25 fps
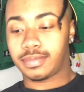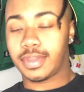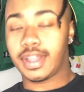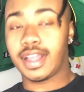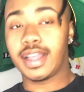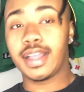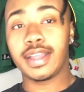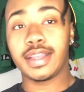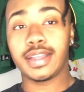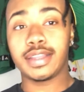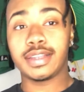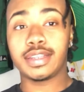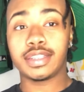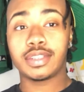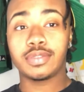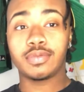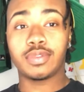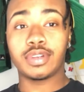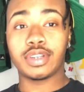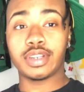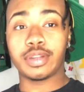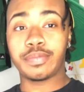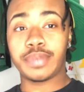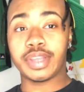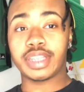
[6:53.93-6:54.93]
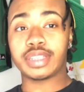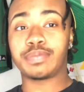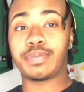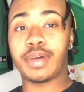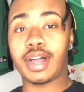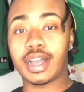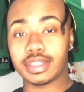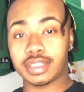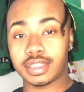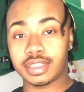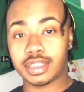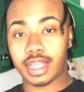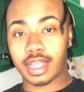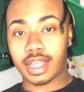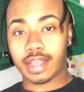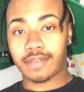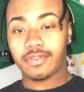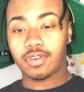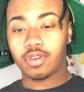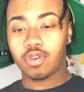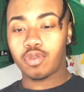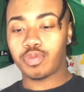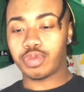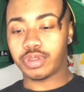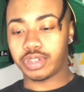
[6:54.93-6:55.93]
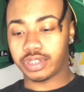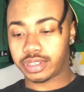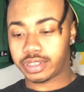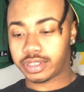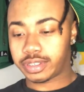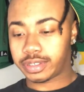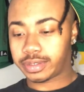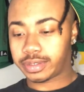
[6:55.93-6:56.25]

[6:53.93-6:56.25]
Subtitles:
And this is one of the best boxes I ever opened.